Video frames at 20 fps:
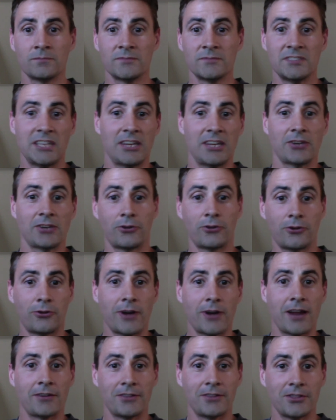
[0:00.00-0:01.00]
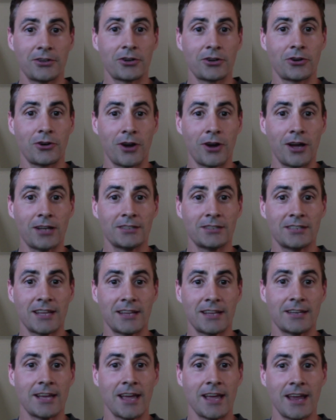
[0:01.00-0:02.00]
tinkering around in their garage
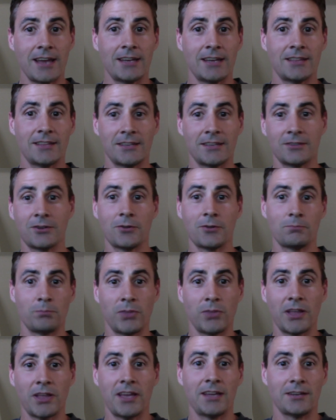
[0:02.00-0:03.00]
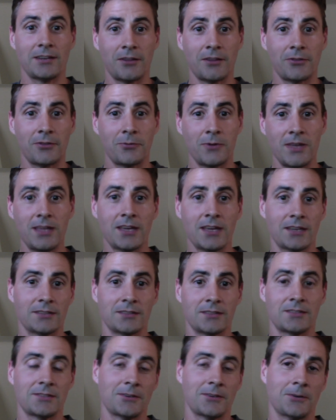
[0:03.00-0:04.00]
at night and then playing on the
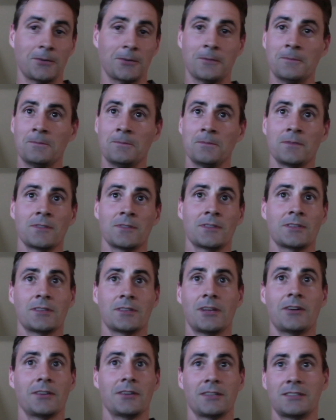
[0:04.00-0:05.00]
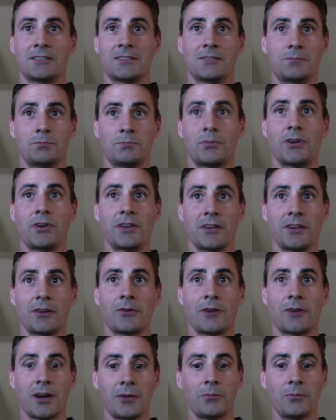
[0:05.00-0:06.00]
weekends. So no, it's pretty
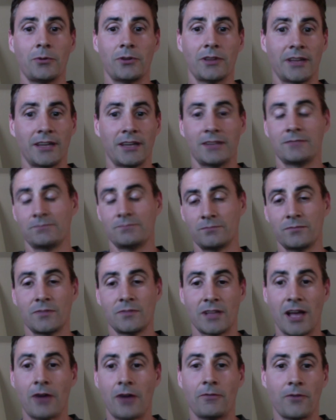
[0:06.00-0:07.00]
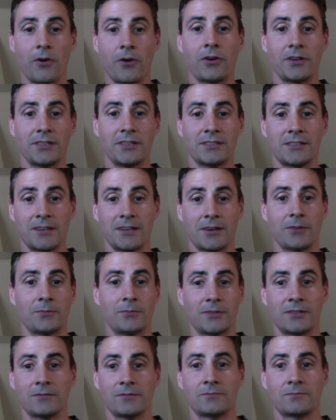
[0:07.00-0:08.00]
incredible, like how far he's
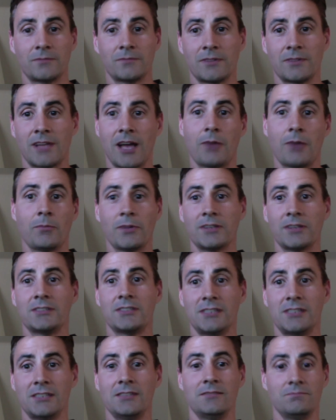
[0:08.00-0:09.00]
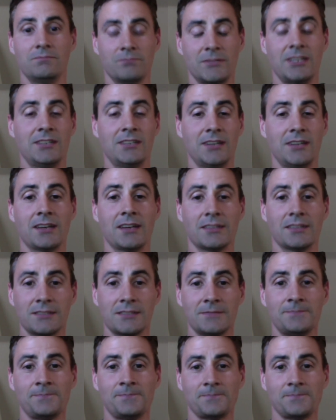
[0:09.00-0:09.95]
come and how much he does.